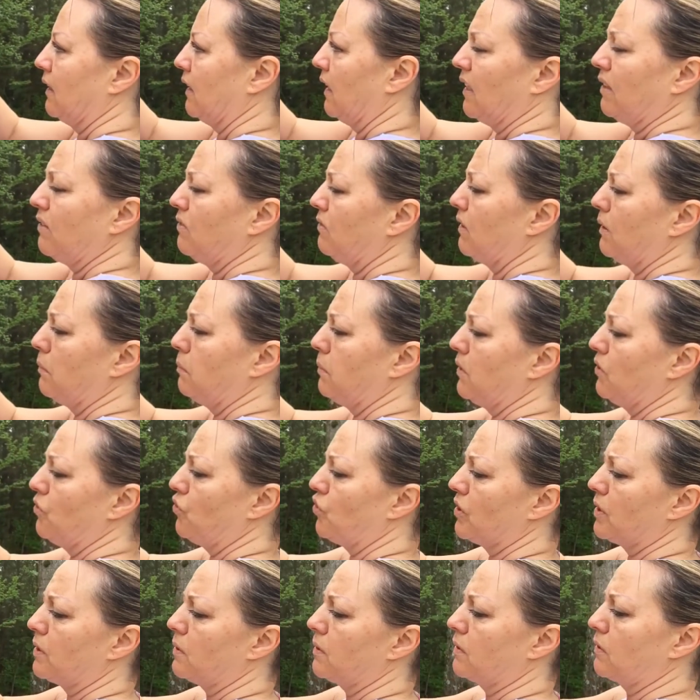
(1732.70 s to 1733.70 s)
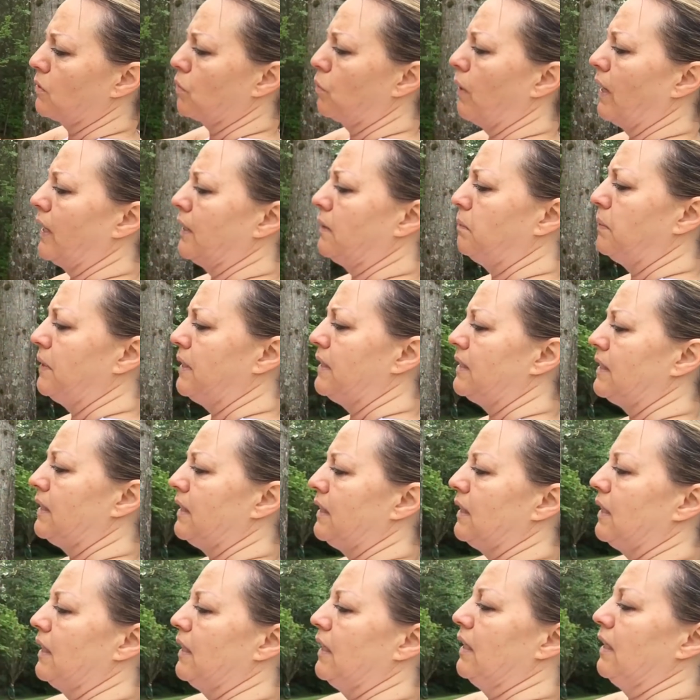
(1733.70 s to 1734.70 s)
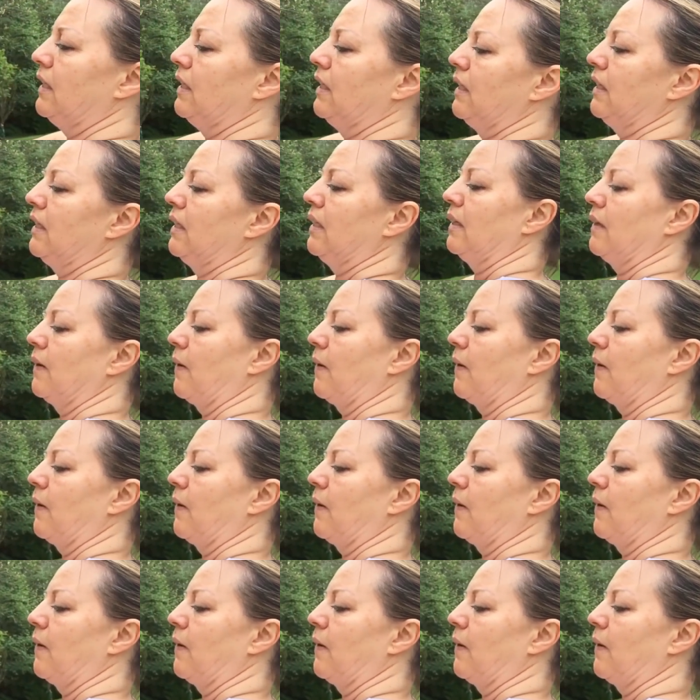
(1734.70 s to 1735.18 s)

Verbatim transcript: I, I mean, just yeah. quite busy. Busy?